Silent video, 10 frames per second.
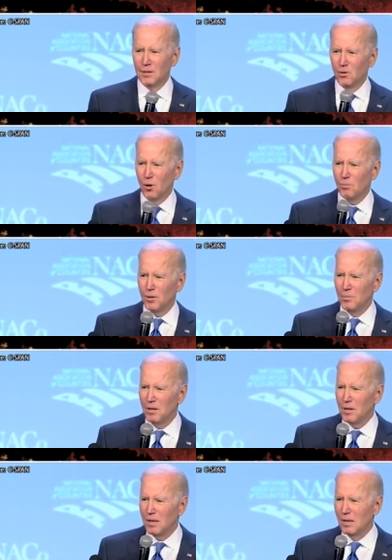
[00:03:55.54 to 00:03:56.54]
Corporate
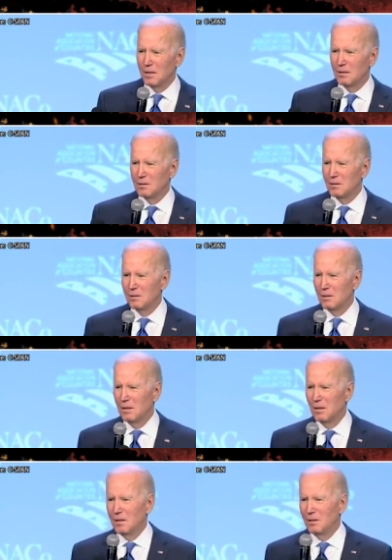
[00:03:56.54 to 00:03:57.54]
America,
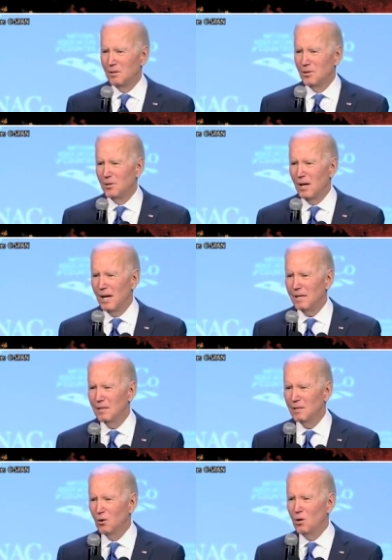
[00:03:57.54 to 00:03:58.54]
you
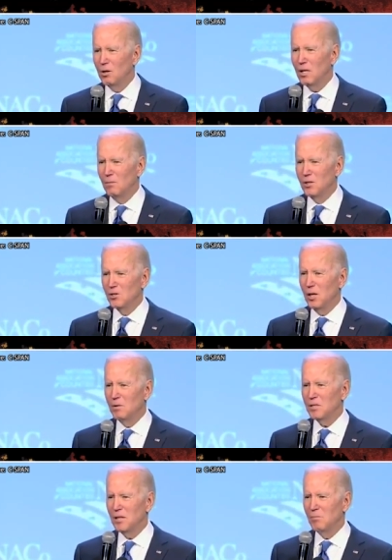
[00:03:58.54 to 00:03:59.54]
had the oil companies. You know how
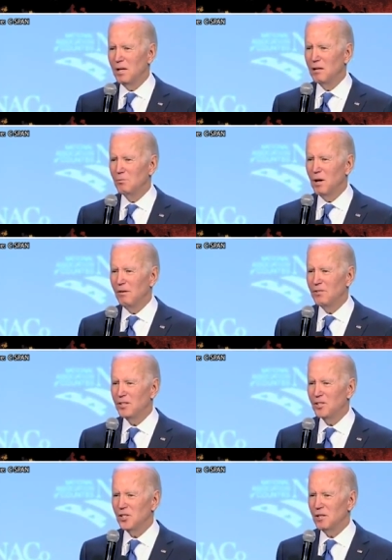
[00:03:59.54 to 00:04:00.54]
much they made in profit
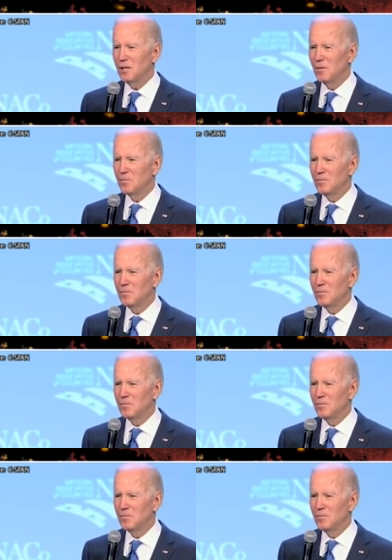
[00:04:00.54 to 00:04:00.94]
this year?